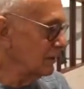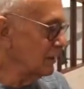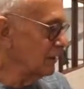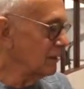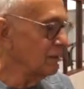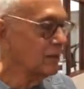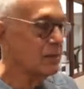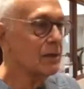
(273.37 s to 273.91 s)

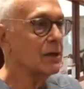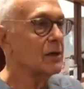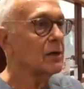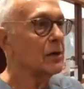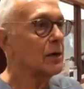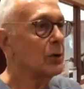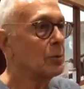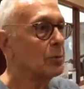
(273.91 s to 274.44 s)
that you think
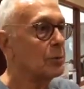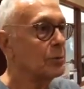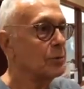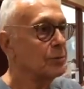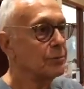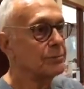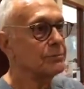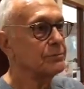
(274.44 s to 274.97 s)
will help him.
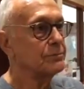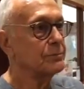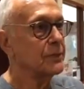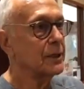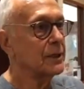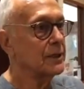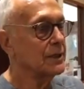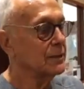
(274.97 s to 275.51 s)

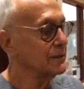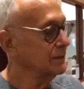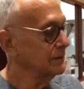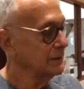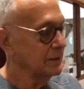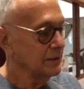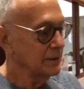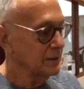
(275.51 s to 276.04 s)

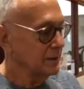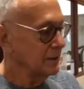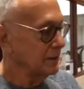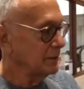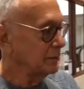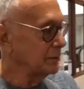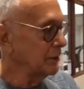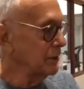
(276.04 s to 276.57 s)

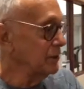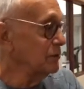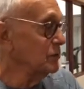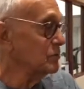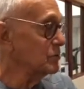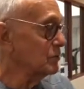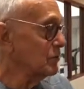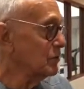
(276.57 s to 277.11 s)
Uh, he
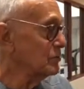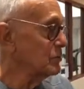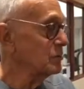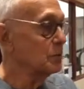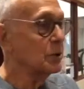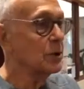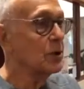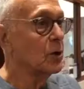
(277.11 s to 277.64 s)
just wants to
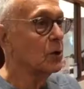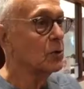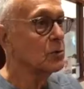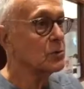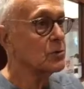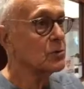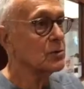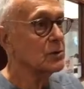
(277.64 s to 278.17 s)
be
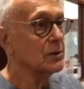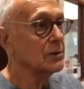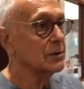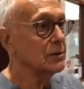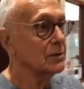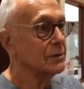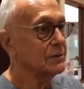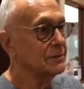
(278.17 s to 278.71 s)
coached.
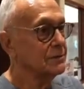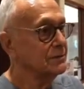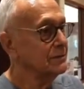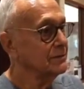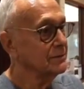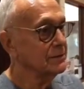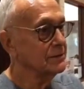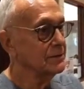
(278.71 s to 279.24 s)

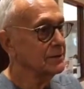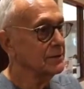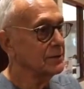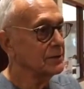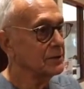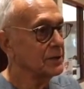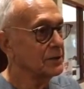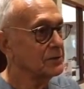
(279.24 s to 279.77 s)
You
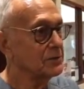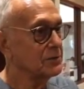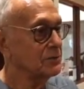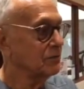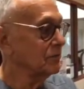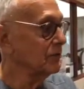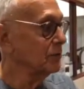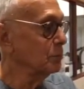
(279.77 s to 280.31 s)
know, that's
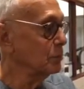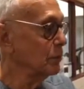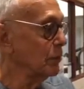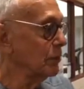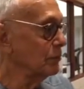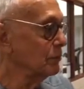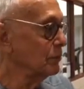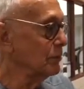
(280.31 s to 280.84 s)
the fun
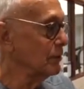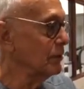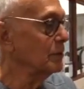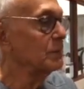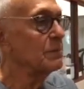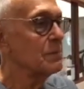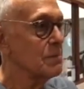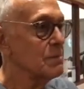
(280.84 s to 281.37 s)
part with him.